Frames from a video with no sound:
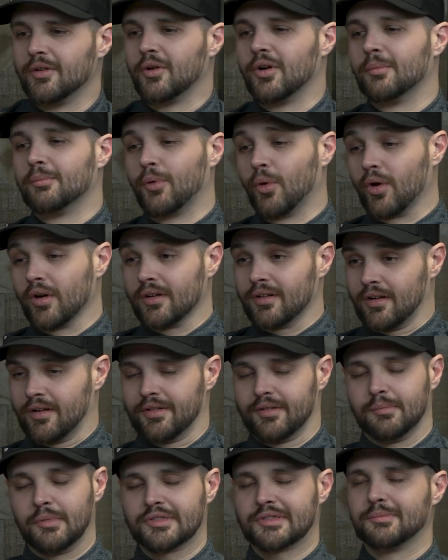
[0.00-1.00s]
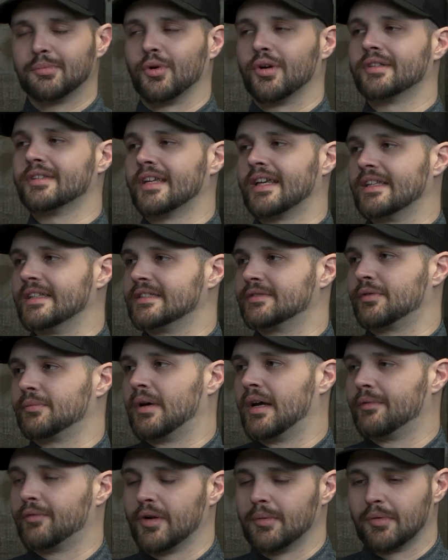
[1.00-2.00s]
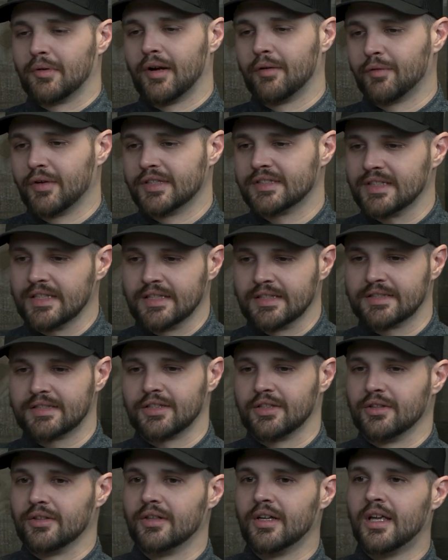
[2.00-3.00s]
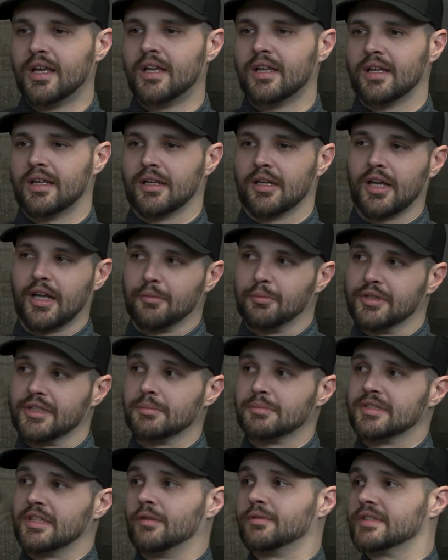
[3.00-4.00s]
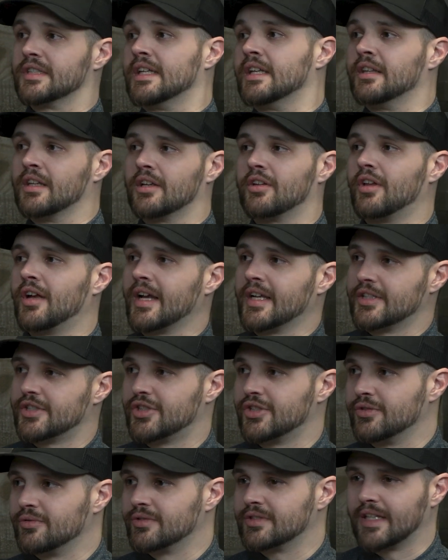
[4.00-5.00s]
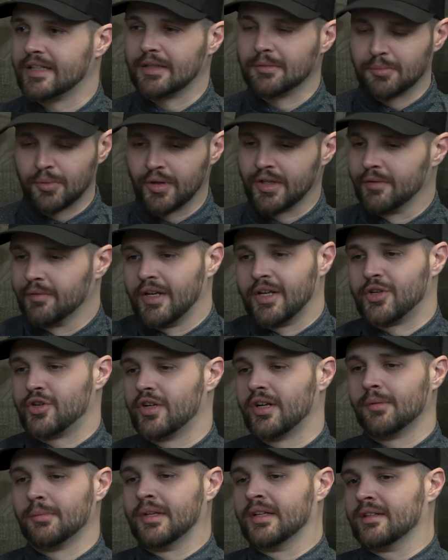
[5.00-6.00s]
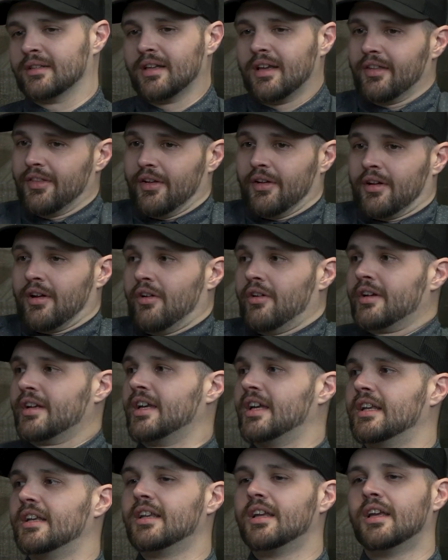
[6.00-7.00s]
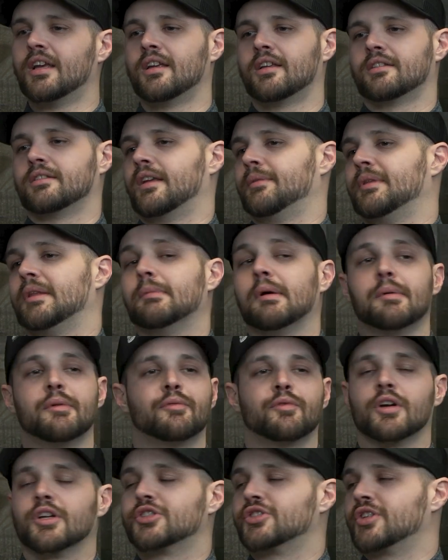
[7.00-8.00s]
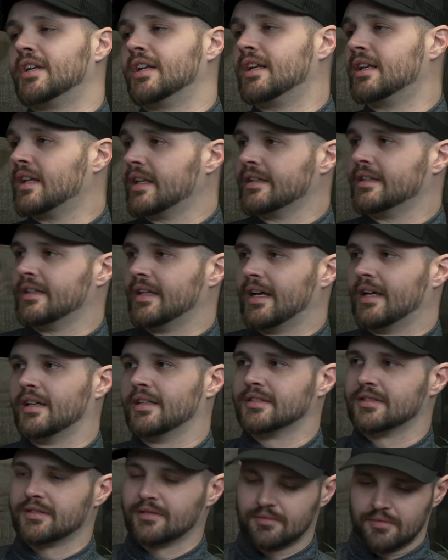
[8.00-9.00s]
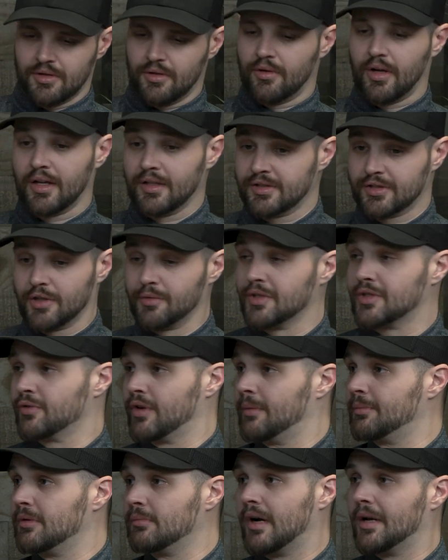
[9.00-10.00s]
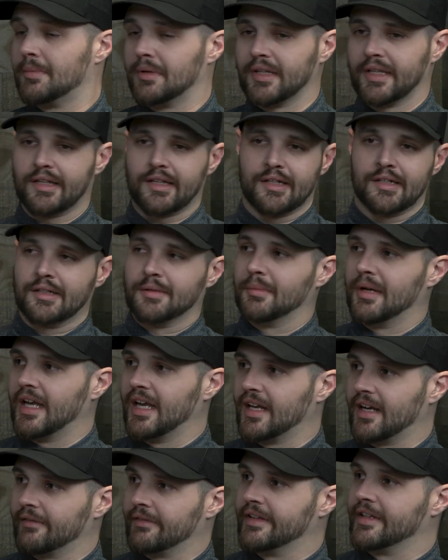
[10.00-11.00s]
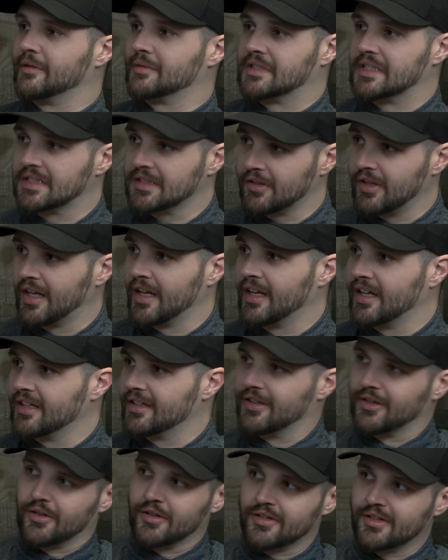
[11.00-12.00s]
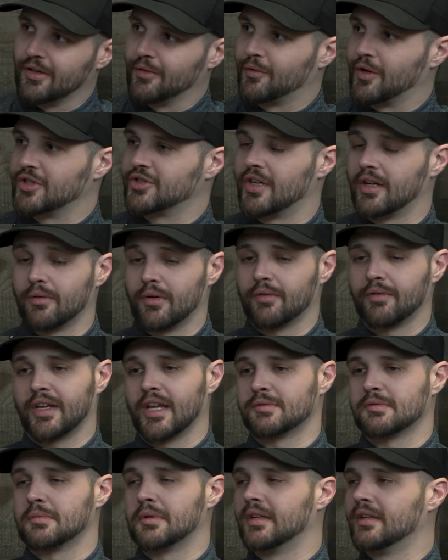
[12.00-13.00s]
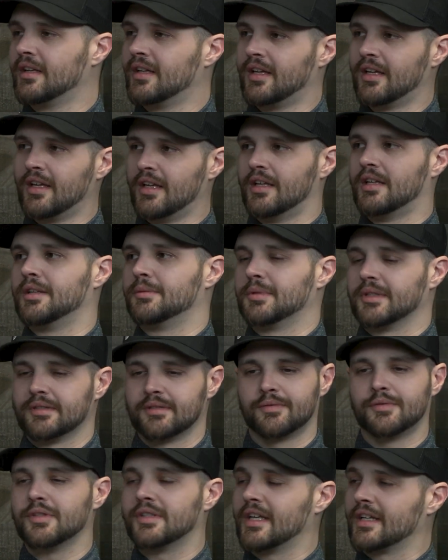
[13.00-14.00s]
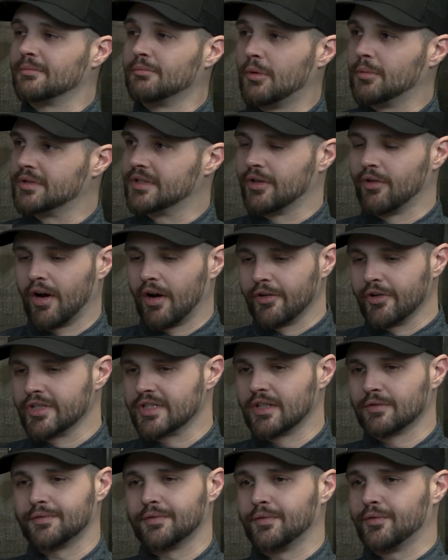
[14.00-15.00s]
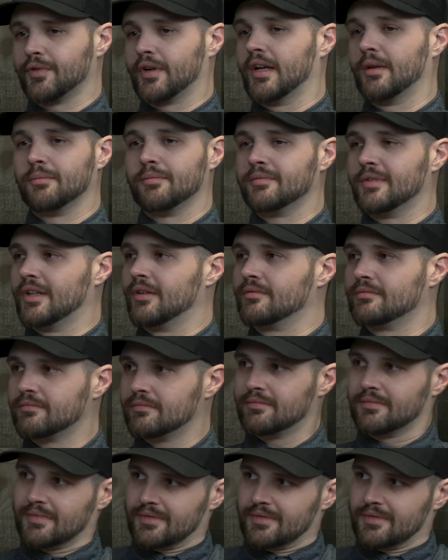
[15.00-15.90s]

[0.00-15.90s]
Well, important or the most important thing, at least for my frame of reference, is to kind of put themselves in the client's shoes at the point of entry. I mean, they're calling in. I mean, they might be frustrated, and yeah, as you know, a service rep, you might be like, "Oh man, I have to deal with this client," and they're you know frustrated, with the case for me, But you take a moment to ground yourself in the frame, you know,